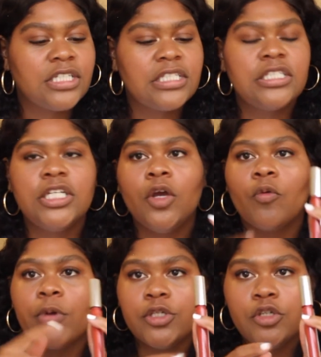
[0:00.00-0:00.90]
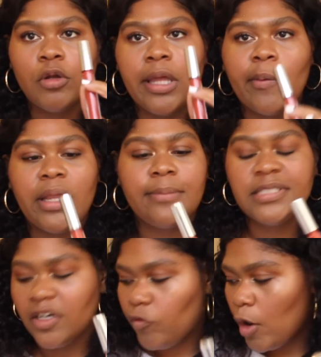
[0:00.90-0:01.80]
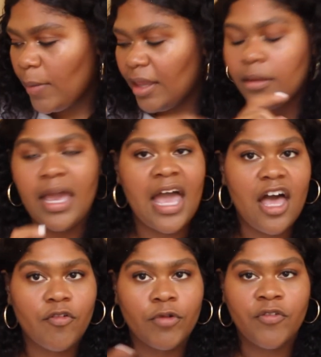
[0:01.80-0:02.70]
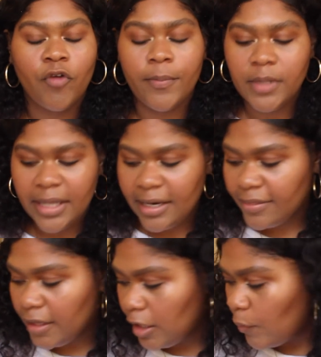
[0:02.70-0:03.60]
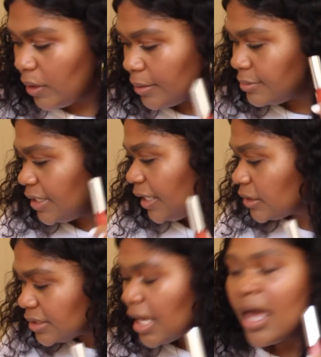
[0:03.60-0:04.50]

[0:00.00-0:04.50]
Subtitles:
This is the original liquid lipstick formula. They have reformulated the liquid lipsticks.